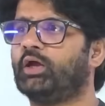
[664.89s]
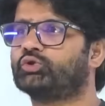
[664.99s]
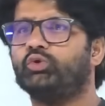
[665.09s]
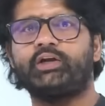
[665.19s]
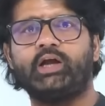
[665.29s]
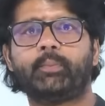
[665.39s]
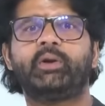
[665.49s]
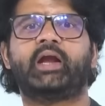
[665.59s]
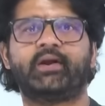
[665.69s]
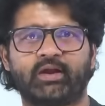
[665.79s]
so that
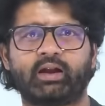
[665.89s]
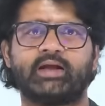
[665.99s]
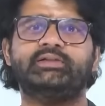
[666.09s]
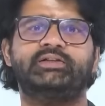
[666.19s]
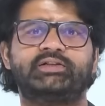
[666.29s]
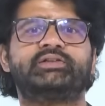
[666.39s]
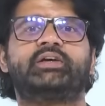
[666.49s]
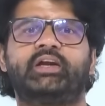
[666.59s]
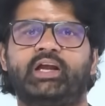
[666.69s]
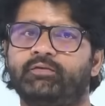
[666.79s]
government can realize that this is a
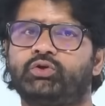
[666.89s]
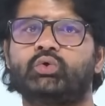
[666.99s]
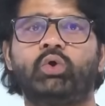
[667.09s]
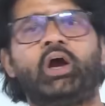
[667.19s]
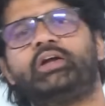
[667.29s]
grave issue